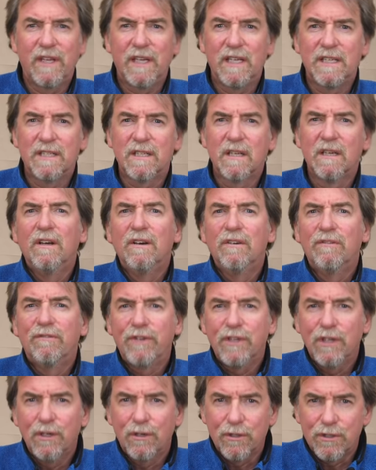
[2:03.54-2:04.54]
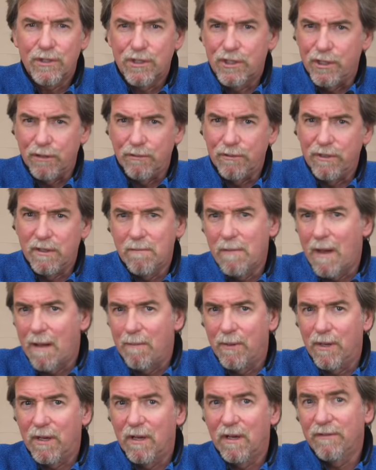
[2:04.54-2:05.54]
these for your junior
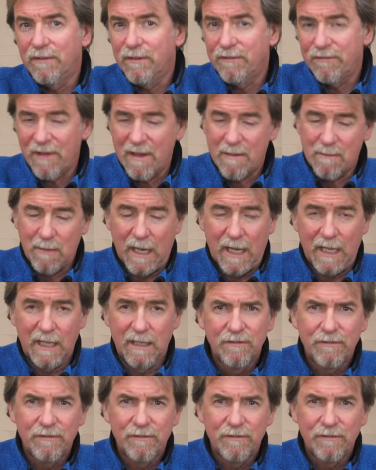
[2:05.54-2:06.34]
member of the family.